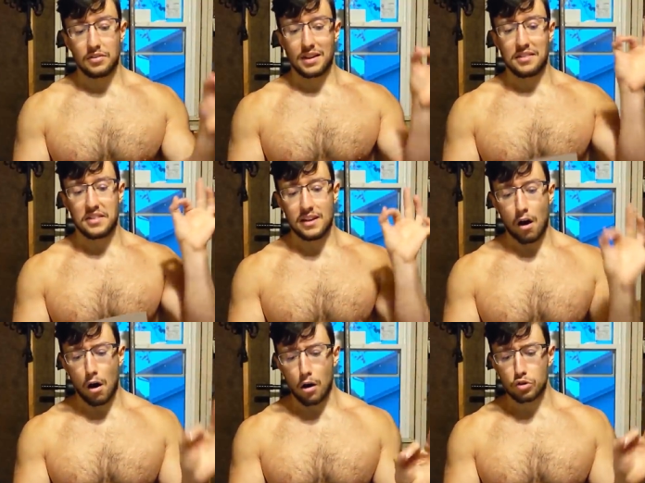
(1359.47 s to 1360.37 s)
than
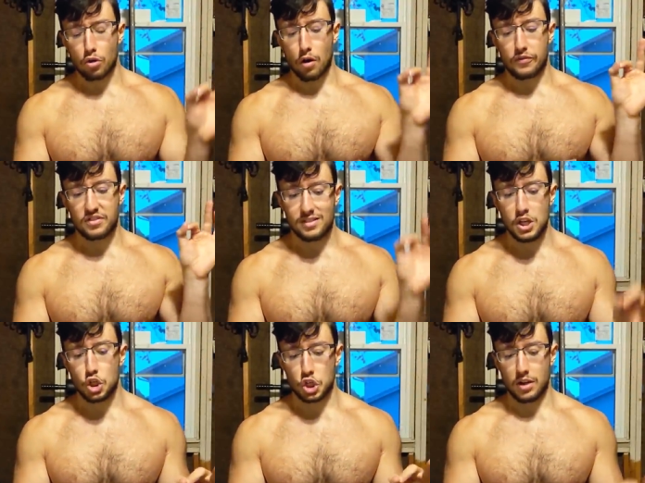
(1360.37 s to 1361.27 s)
the art of
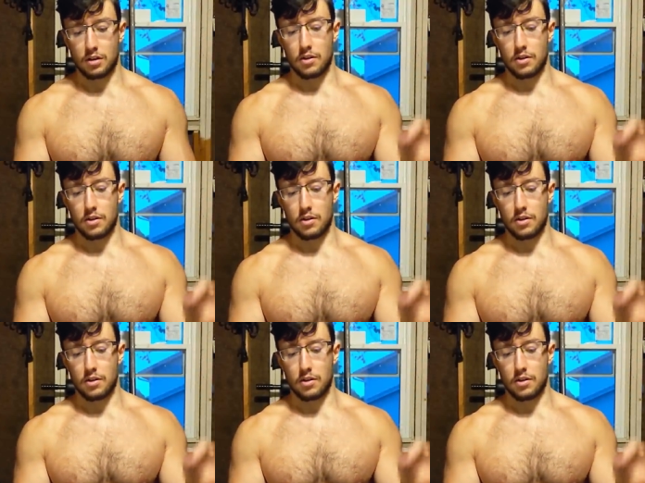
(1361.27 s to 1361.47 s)
teaching